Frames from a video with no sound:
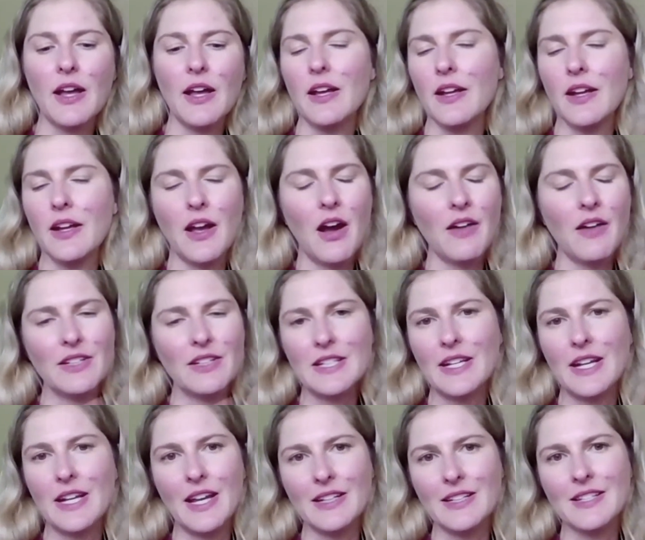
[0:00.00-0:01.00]

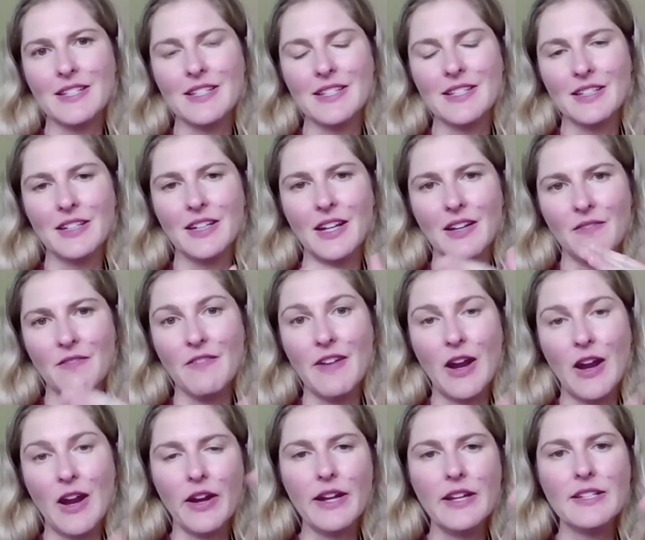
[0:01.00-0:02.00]
Yeah,
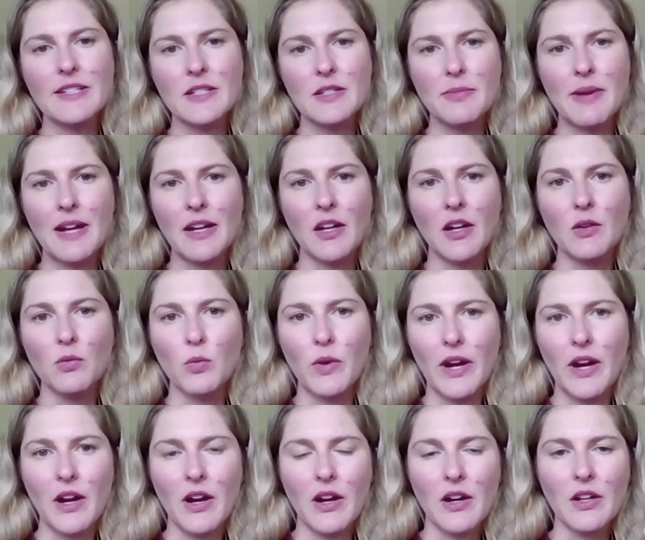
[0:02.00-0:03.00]
so from a Google
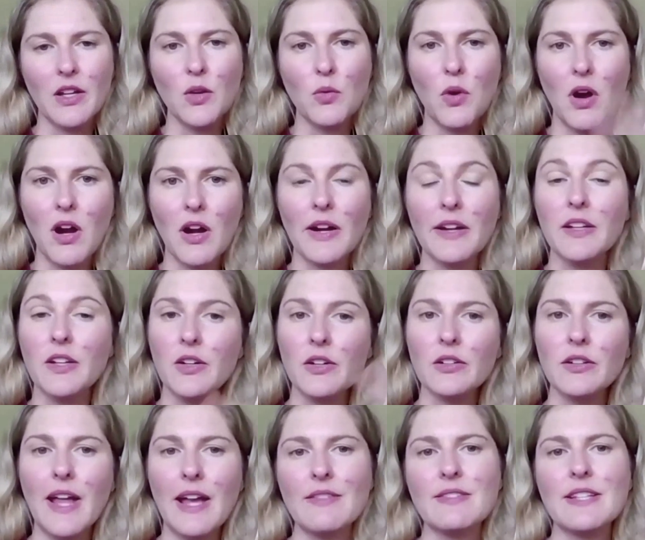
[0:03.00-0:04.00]
perspective,
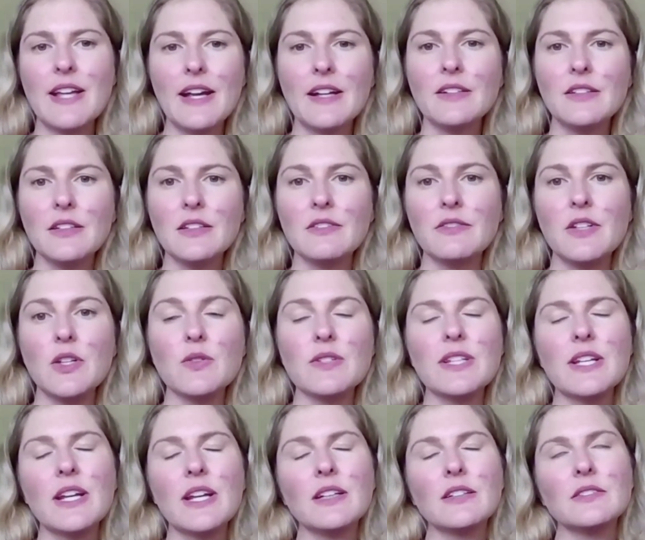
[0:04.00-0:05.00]

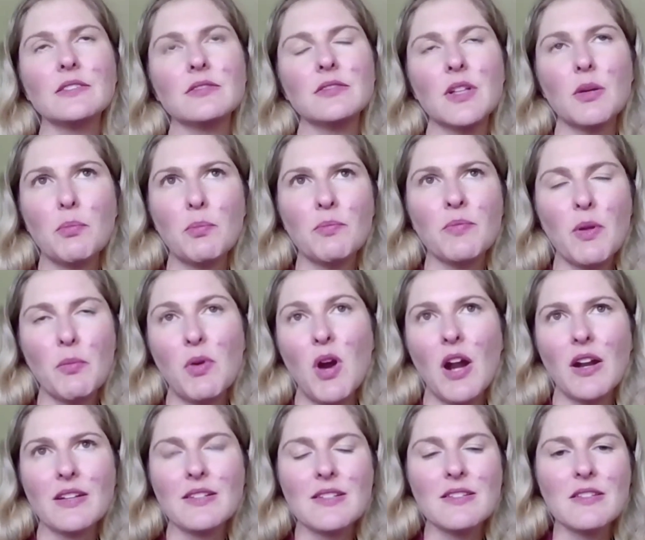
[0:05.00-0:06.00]
obviously
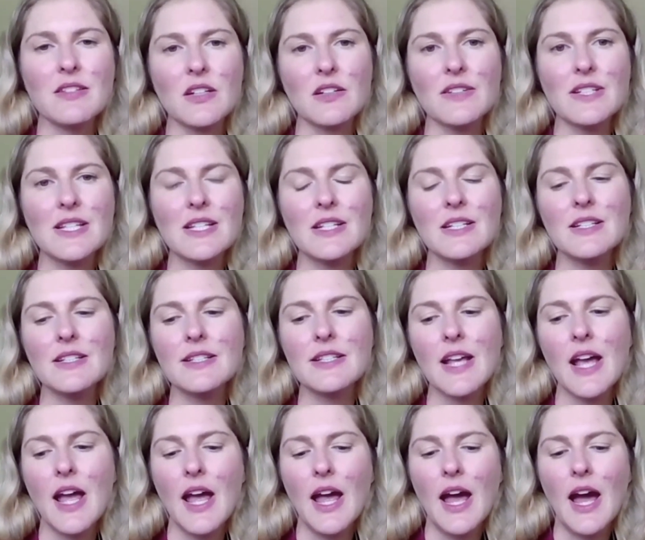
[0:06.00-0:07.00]
it varies depending
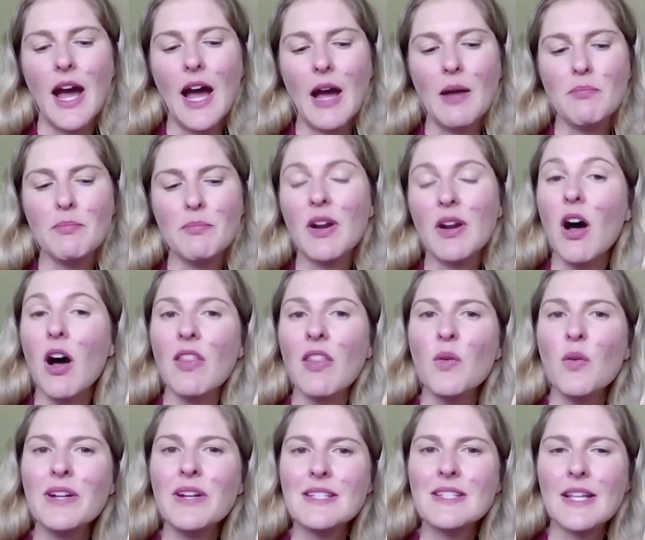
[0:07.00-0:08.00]
on where you are
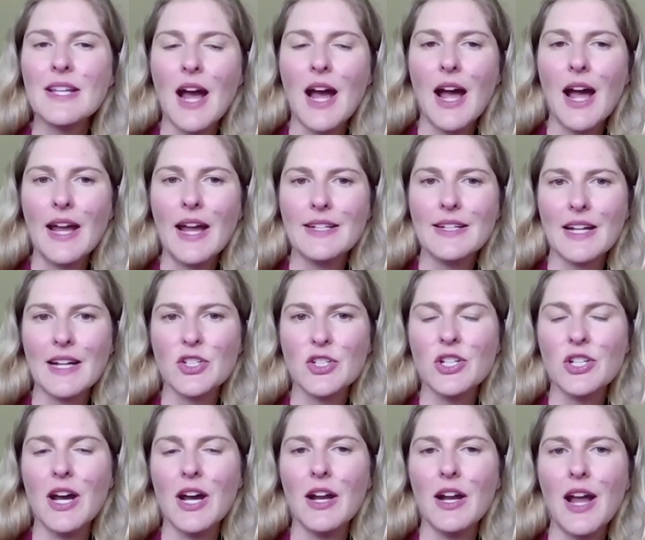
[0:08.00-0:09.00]
in your life cycle
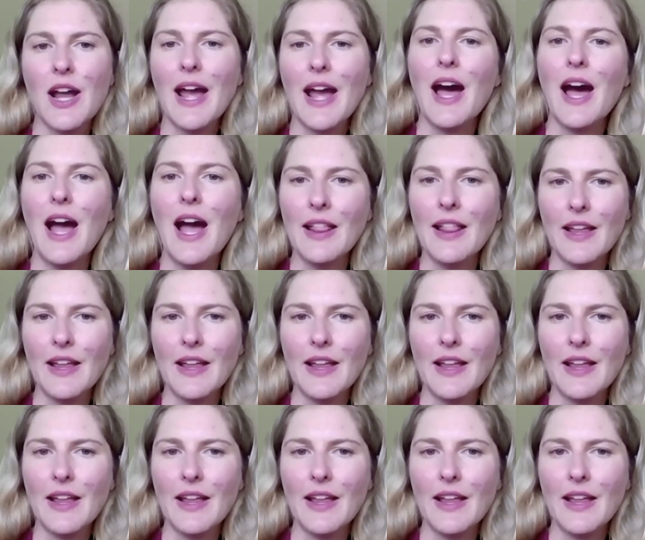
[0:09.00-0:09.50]
of using